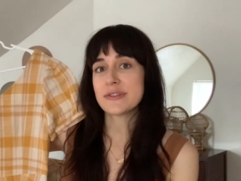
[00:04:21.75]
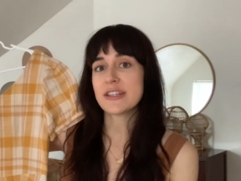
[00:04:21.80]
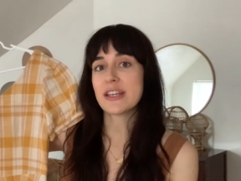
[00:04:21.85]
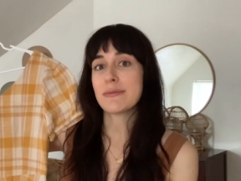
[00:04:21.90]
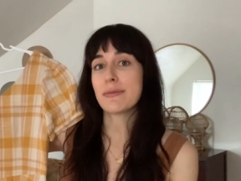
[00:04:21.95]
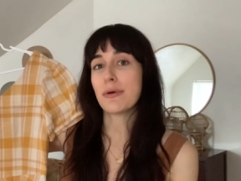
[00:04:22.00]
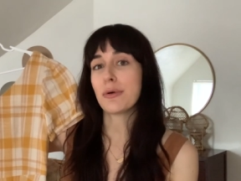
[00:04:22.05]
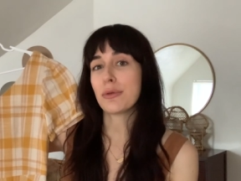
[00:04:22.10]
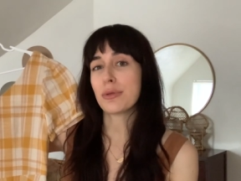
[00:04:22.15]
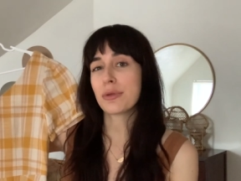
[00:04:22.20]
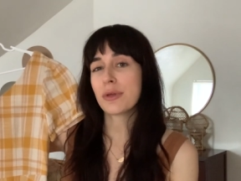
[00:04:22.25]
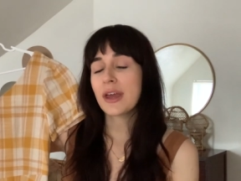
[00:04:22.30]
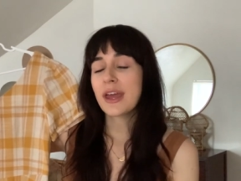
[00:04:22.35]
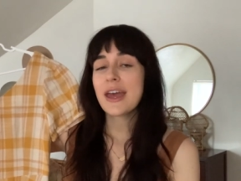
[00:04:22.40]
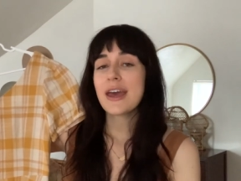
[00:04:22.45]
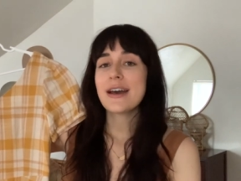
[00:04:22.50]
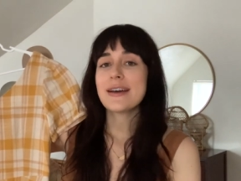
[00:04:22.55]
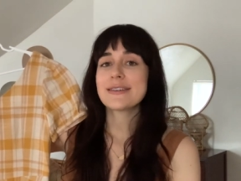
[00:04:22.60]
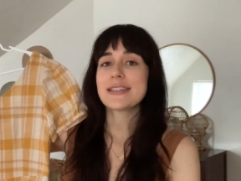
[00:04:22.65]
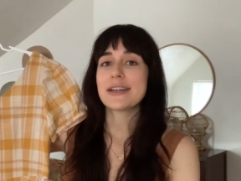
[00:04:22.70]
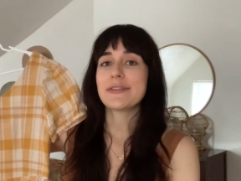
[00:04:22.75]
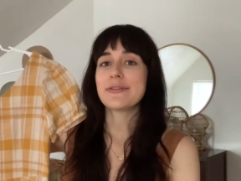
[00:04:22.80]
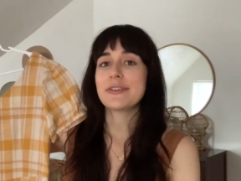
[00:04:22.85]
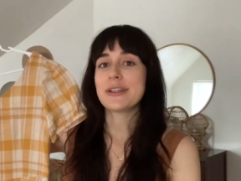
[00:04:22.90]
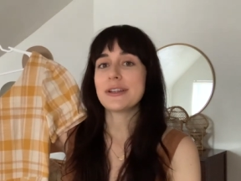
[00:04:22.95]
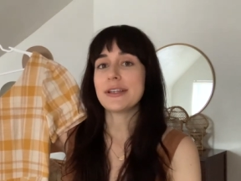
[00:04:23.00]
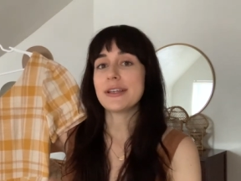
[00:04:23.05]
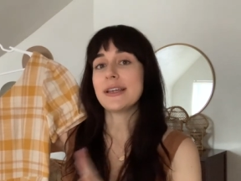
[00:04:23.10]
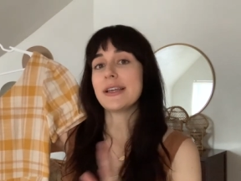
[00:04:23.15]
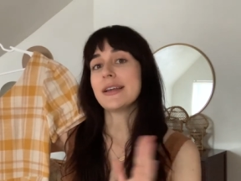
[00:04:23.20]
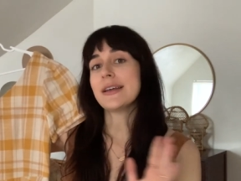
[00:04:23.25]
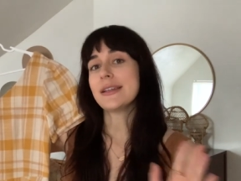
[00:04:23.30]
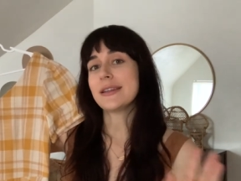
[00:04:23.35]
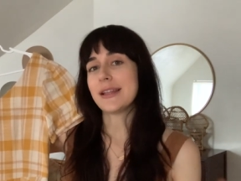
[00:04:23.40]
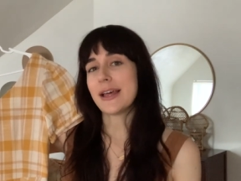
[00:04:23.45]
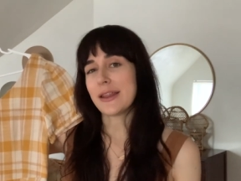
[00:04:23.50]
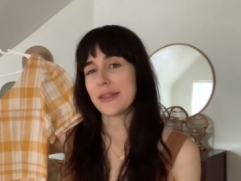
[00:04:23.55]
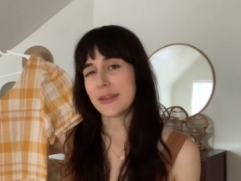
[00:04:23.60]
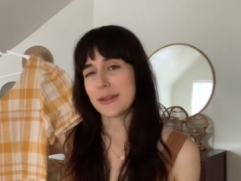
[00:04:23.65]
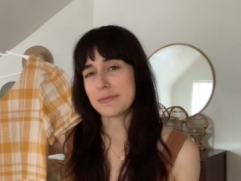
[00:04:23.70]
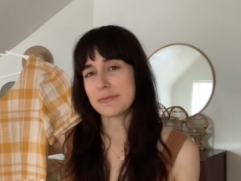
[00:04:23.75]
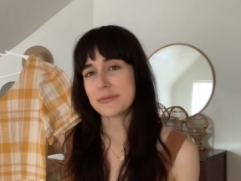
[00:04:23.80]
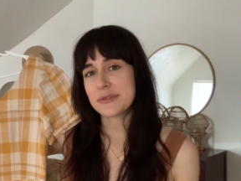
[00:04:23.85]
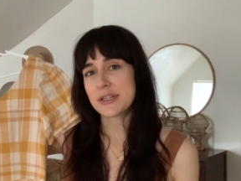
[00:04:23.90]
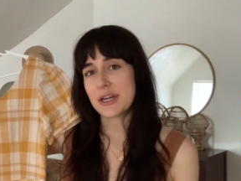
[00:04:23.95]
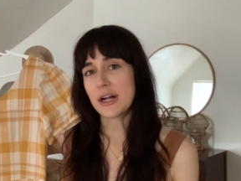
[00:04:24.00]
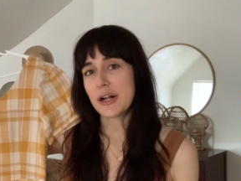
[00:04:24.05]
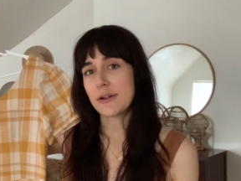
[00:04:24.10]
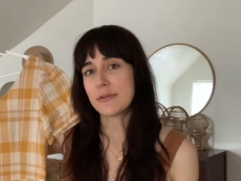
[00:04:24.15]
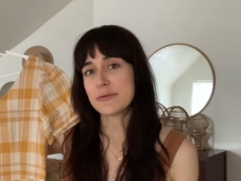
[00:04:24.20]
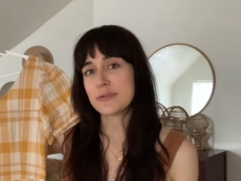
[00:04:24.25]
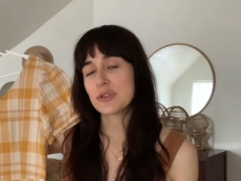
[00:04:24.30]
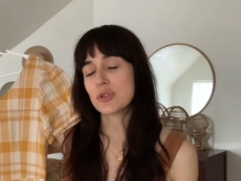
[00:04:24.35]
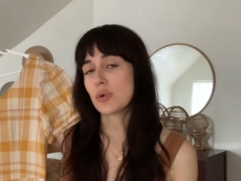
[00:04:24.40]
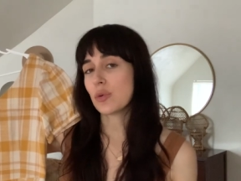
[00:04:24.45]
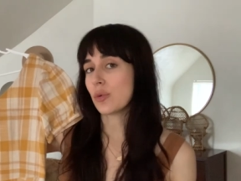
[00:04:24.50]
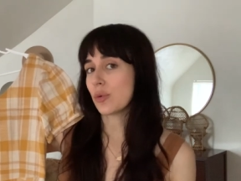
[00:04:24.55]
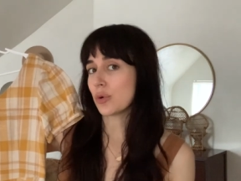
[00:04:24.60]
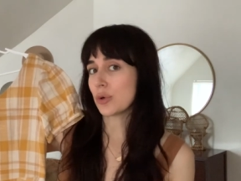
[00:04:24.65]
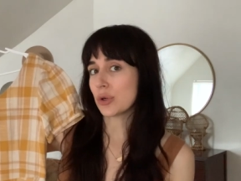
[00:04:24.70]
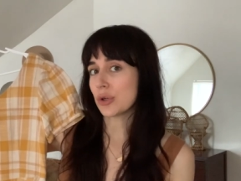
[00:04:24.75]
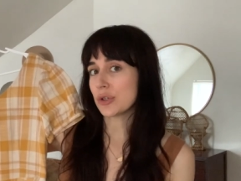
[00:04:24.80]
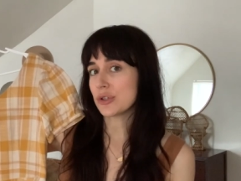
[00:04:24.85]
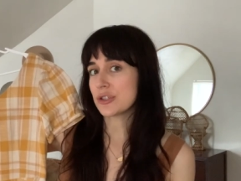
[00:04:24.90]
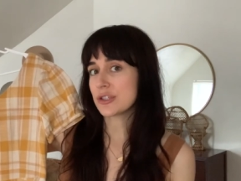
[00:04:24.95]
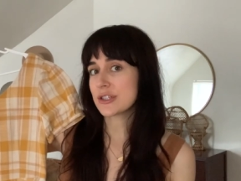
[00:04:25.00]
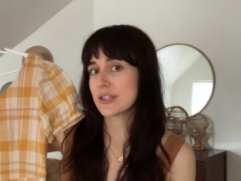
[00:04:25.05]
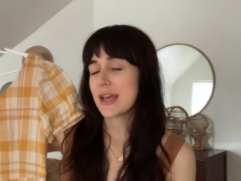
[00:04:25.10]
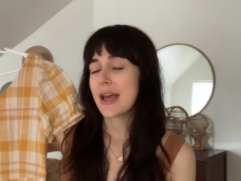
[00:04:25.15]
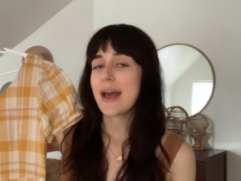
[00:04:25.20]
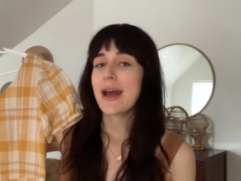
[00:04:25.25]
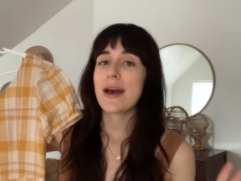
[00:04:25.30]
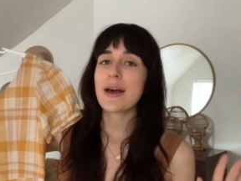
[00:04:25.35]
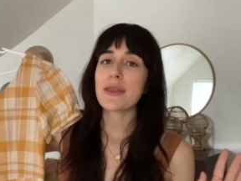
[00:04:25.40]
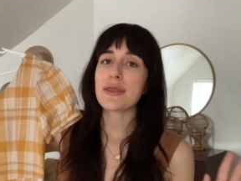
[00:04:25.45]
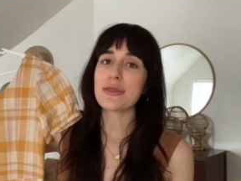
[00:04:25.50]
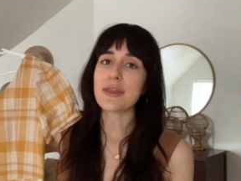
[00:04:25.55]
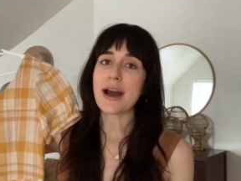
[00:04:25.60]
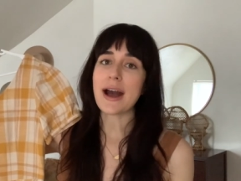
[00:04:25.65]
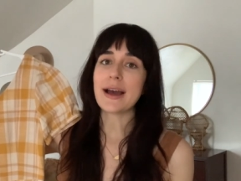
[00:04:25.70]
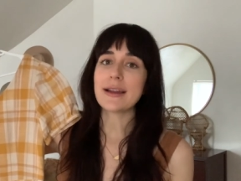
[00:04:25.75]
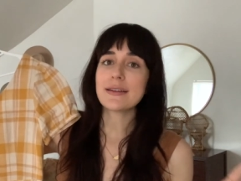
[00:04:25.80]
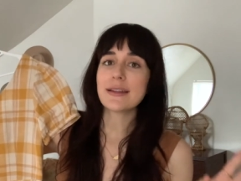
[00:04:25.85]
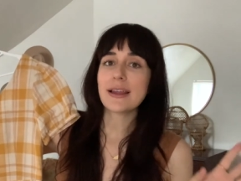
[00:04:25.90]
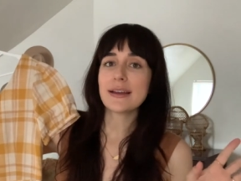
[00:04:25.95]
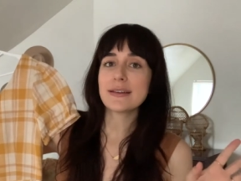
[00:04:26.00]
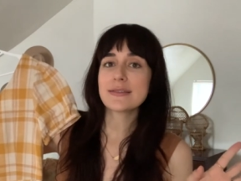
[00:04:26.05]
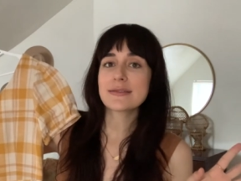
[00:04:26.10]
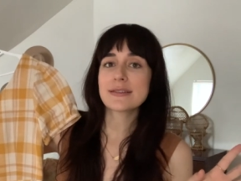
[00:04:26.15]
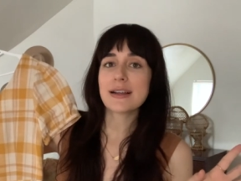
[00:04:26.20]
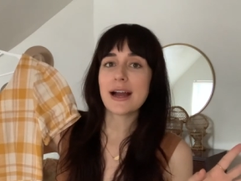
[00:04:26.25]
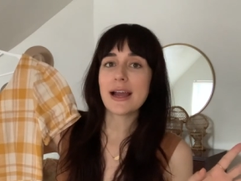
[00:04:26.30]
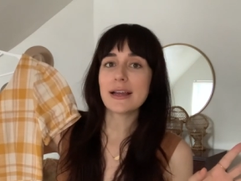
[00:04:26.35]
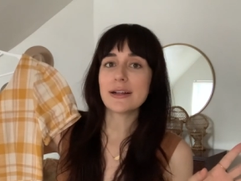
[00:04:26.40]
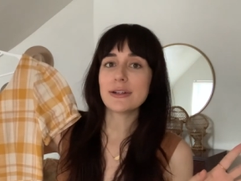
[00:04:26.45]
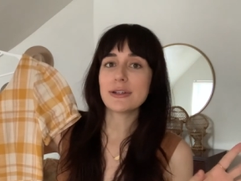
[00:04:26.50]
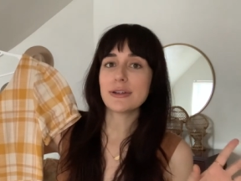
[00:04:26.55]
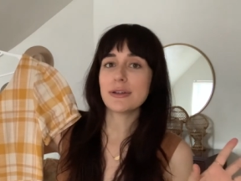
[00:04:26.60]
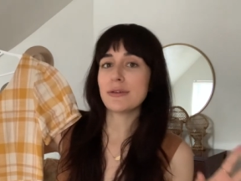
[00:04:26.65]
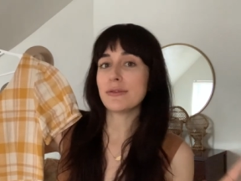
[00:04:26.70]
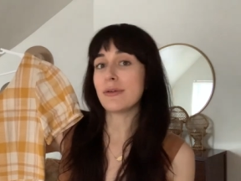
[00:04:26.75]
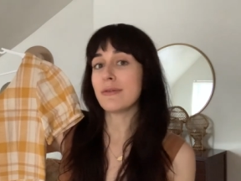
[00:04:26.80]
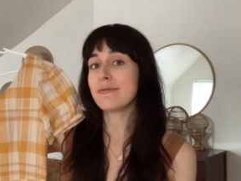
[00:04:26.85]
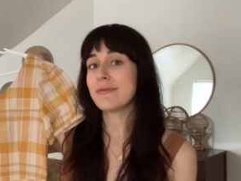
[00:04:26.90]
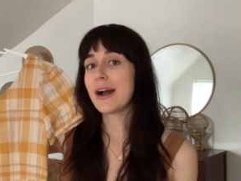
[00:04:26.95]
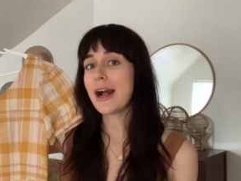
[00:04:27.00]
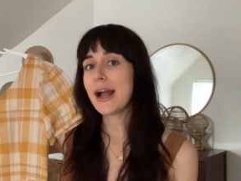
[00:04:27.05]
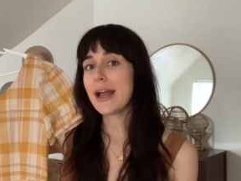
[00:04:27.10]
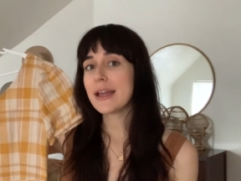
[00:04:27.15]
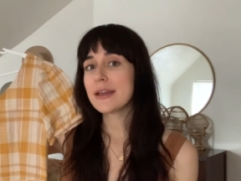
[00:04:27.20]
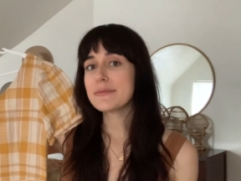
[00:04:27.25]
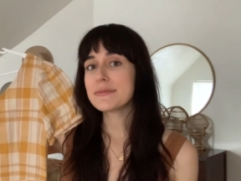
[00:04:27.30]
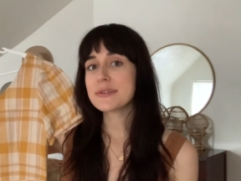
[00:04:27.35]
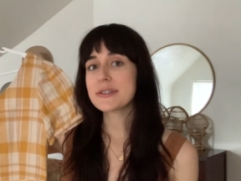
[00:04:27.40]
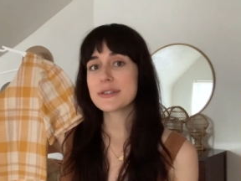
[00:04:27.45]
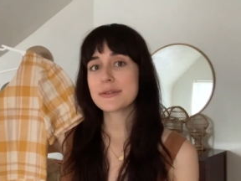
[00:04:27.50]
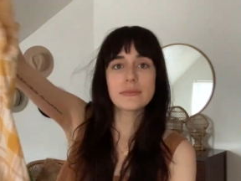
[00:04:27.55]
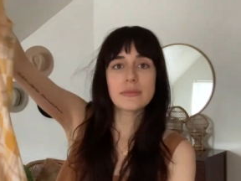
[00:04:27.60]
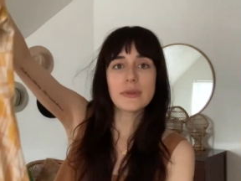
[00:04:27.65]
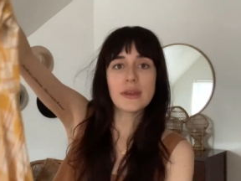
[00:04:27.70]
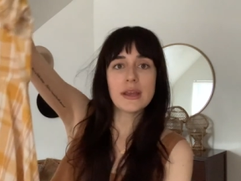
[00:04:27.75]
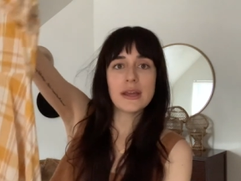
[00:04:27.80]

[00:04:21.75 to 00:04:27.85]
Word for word: They both definitely lend themselves towards that like style and vibes.